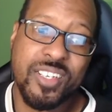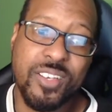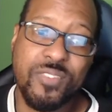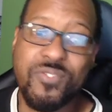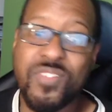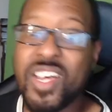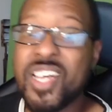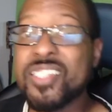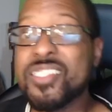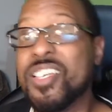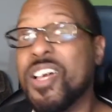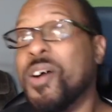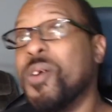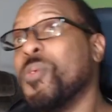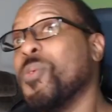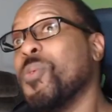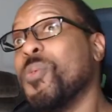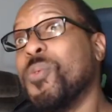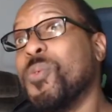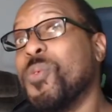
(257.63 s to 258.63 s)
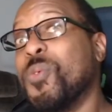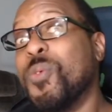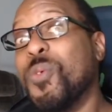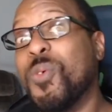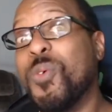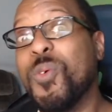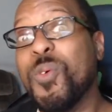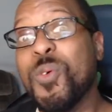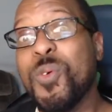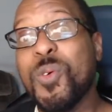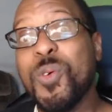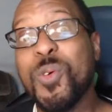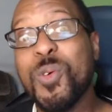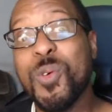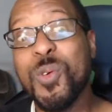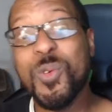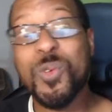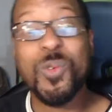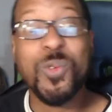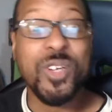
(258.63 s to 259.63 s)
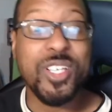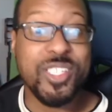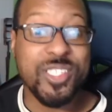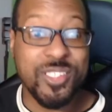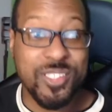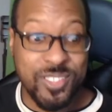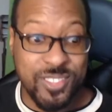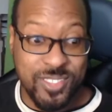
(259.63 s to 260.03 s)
if I don't, who will?